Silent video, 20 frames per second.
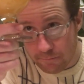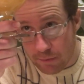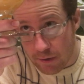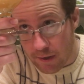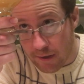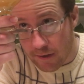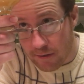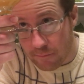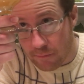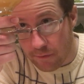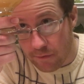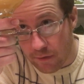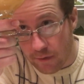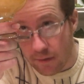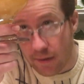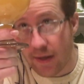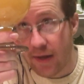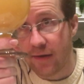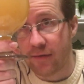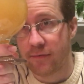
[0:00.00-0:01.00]
bottom of the
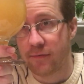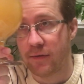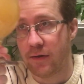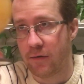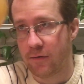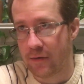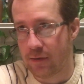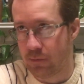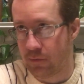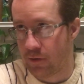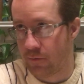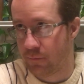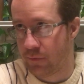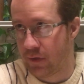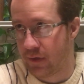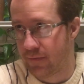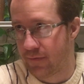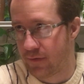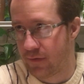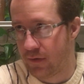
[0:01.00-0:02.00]
glass there coming up,
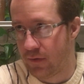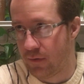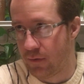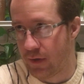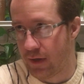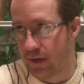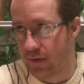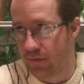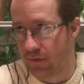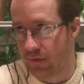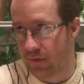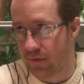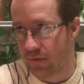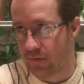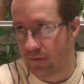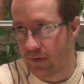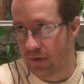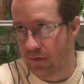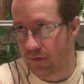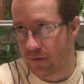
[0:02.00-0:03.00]
but it's too hazy to
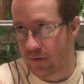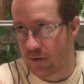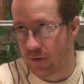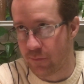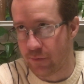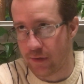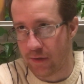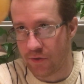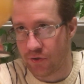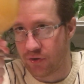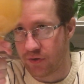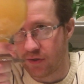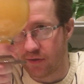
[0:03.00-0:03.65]
see the carbonation